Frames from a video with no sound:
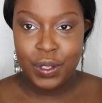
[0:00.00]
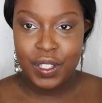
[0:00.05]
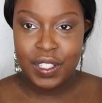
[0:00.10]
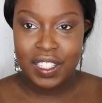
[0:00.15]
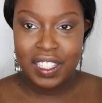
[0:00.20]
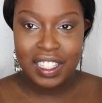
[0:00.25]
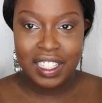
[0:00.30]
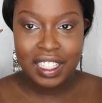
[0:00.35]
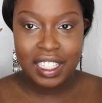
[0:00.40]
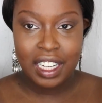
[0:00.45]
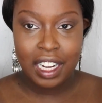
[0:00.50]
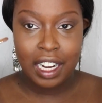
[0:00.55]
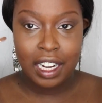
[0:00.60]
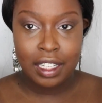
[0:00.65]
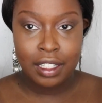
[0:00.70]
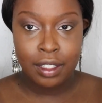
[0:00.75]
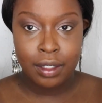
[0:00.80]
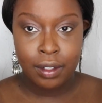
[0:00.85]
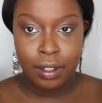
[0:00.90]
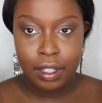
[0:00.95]
can see this
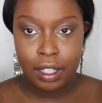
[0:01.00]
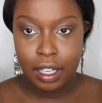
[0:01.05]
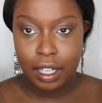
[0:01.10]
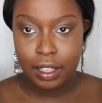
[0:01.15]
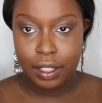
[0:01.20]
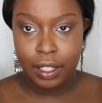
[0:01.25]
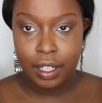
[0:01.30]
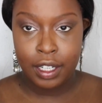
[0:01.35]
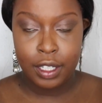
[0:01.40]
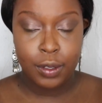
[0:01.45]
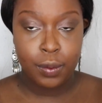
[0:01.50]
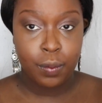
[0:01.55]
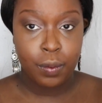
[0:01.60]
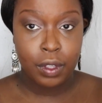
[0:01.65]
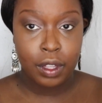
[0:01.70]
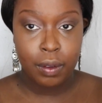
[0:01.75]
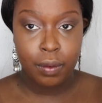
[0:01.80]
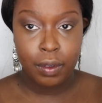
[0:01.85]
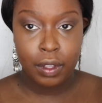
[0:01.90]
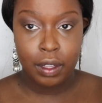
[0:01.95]
contour color is
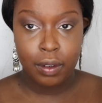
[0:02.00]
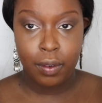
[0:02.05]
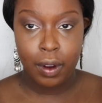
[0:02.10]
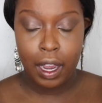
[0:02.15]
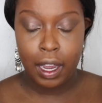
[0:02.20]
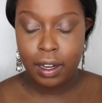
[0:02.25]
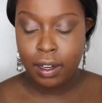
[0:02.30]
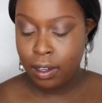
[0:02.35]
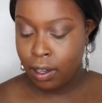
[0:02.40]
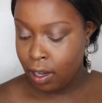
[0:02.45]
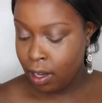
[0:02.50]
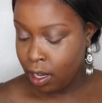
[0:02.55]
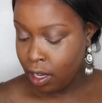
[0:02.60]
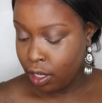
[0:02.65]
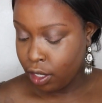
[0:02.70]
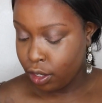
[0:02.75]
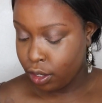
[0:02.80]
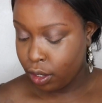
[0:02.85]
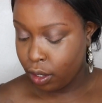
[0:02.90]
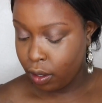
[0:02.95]
really, really red.
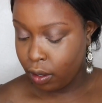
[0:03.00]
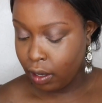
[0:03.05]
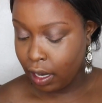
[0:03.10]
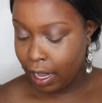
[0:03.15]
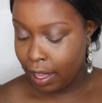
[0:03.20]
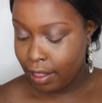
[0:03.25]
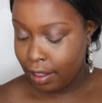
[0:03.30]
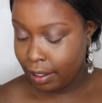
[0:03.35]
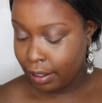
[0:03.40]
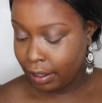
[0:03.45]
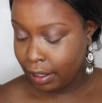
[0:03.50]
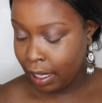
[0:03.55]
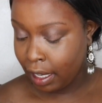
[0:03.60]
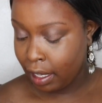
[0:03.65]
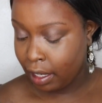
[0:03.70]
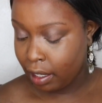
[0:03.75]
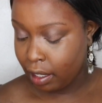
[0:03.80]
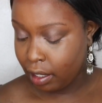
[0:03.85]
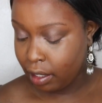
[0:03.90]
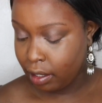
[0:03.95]
So I think
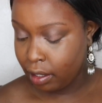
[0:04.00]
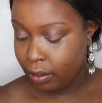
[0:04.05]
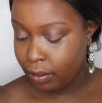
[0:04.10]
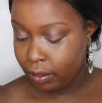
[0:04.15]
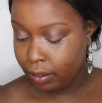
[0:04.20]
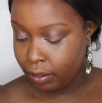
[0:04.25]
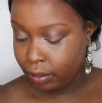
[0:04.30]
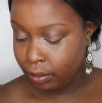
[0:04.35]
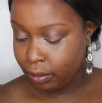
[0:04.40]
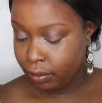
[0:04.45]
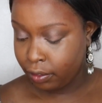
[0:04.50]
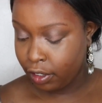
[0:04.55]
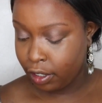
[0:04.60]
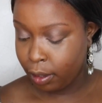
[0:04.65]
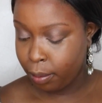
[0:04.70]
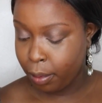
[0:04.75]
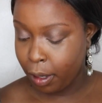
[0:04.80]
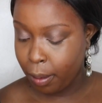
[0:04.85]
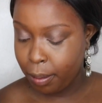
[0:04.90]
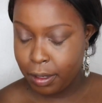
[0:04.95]
that for
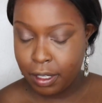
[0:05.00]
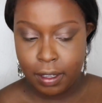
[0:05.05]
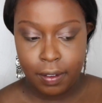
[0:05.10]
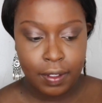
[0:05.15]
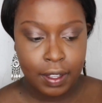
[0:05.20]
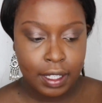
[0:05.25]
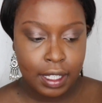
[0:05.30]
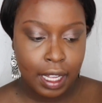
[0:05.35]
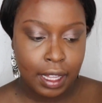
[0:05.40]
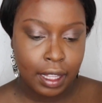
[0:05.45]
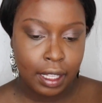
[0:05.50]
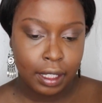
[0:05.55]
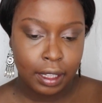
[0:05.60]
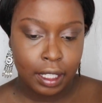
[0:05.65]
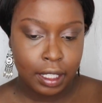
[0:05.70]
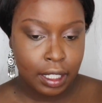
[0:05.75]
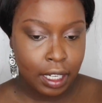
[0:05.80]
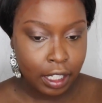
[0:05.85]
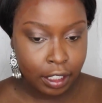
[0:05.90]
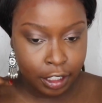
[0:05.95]
the purpose of this, I think
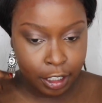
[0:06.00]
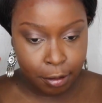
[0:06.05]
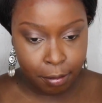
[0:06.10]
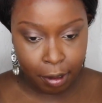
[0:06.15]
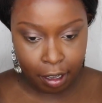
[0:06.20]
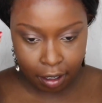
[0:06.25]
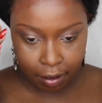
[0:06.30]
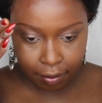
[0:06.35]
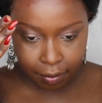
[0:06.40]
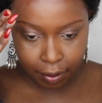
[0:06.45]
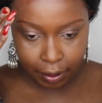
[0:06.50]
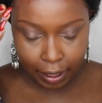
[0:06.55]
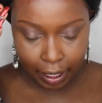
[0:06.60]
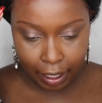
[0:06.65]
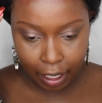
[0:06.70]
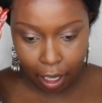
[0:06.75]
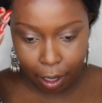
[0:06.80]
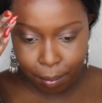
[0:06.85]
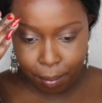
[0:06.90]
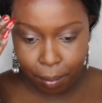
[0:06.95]
this color is better for
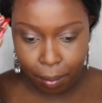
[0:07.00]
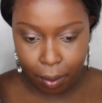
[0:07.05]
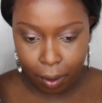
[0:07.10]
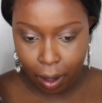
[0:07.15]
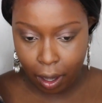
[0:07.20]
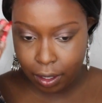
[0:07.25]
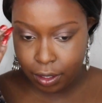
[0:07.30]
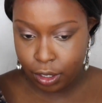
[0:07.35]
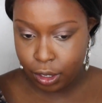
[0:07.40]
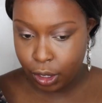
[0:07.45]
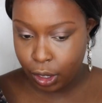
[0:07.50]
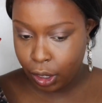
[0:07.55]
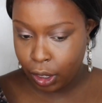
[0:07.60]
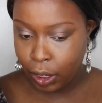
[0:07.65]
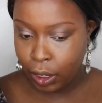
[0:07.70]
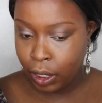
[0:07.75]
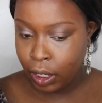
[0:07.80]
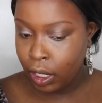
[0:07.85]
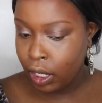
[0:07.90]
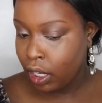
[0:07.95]
like a
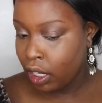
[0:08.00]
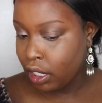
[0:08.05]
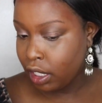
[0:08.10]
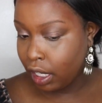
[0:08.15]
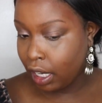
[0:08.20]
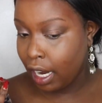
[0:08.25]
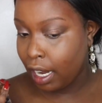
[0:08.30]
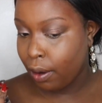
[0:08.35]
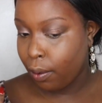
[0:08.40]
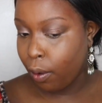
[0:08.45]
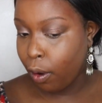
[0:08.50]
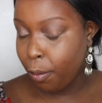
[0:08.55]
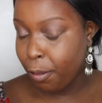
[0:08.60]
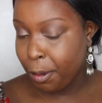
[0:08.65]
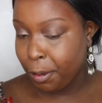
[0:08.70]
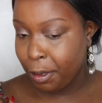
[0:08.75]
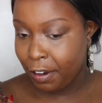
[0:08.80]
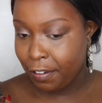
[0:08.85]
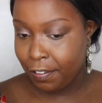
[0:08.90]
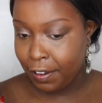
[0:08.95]
bronzer to kind of warm
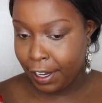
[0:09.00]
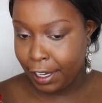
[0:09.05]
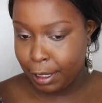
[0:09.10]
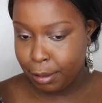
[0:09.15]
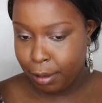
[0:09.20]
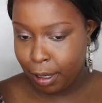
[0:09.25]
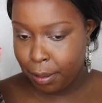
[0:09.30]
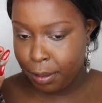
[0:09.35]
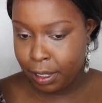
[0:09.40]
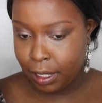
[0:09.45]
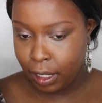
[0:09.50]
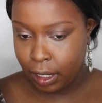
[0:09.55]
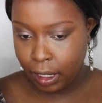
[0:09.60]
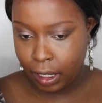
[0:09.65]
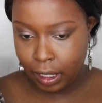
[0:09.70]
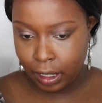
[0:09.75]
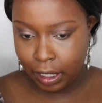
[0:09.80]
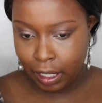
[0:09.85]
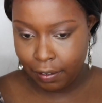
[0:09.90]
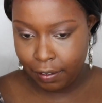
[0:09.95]
up your face, but I'm still
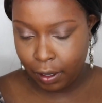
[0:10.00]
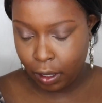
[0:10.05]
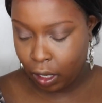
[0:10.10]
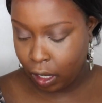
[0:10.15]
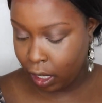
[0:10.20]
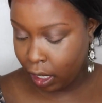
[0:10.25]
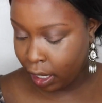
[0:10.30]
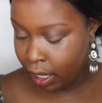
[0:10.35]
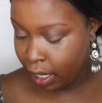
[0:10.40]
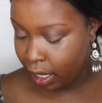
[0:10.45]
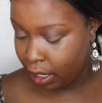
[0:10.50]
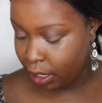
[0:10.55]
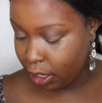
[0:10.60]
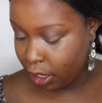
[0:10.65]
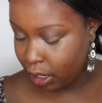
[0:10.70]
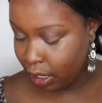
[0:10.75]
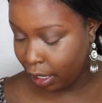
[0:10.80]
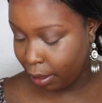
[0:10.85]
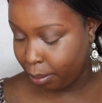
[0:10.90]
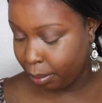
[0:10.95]
gonna leave it on and
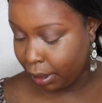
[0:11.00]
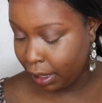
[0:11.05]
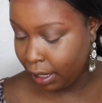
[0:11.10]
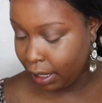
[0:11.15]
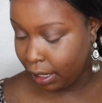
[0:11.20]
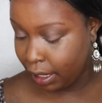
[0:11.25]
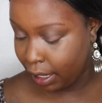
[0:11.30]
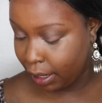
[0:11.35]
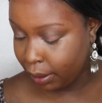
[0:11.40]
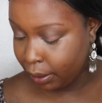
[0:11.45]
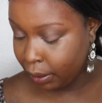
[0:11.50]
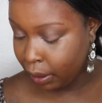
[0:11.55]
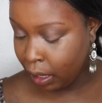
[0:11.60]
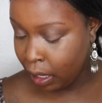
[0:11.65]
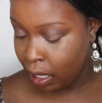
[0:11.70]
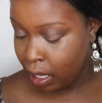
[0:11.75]
just like blend it out.